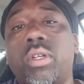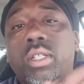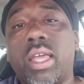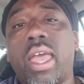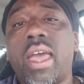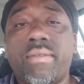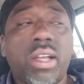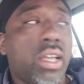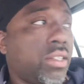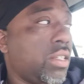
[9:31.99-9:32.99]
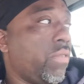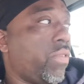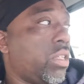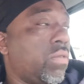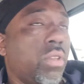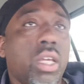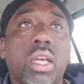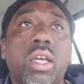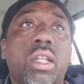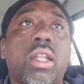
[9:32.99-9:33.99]
They have guys defensively,
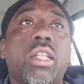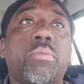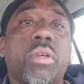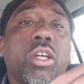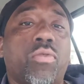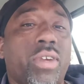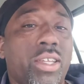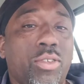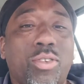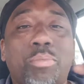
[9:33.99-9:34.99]
not to be a great unit,